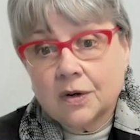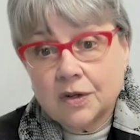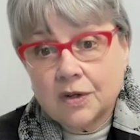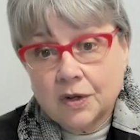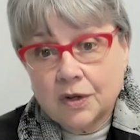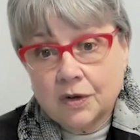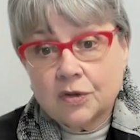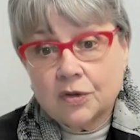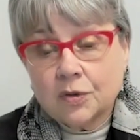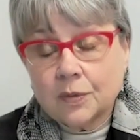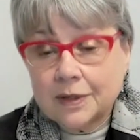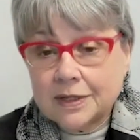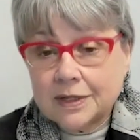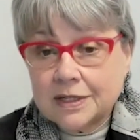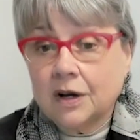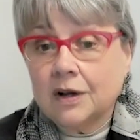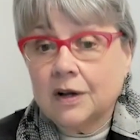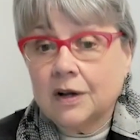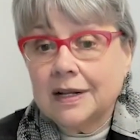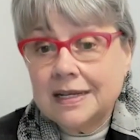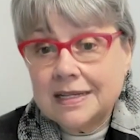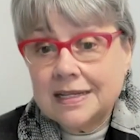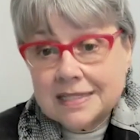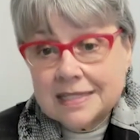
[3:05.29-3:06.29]
youth, or
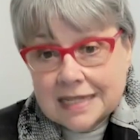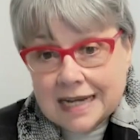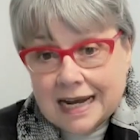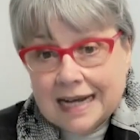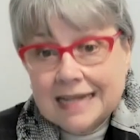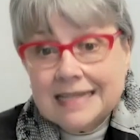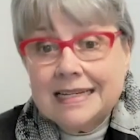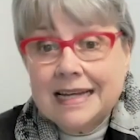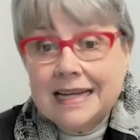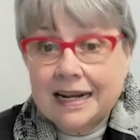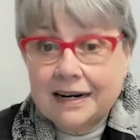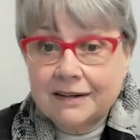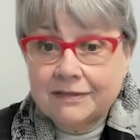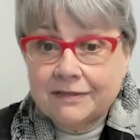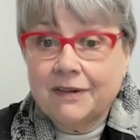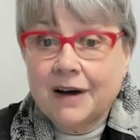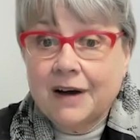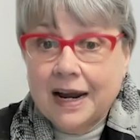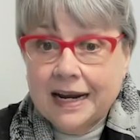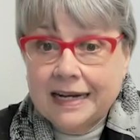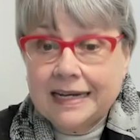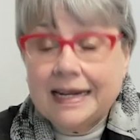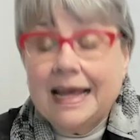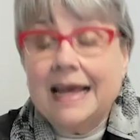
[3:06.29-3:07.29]
adult is
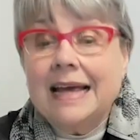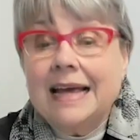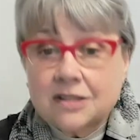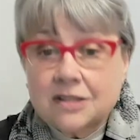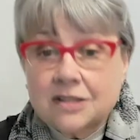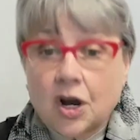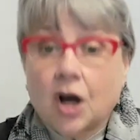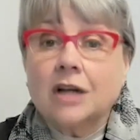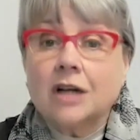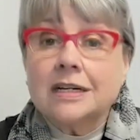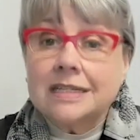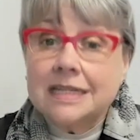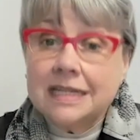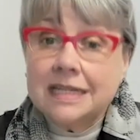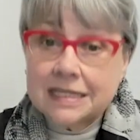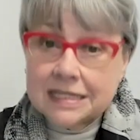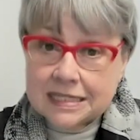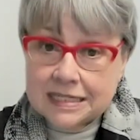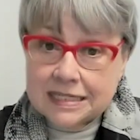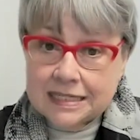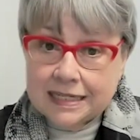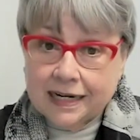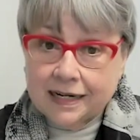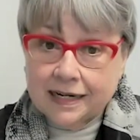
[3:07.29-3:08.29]
identifying as
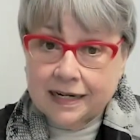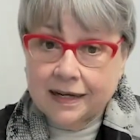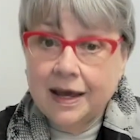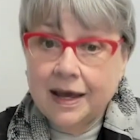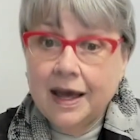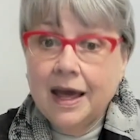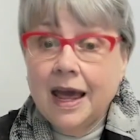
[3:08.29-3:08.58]
autistic,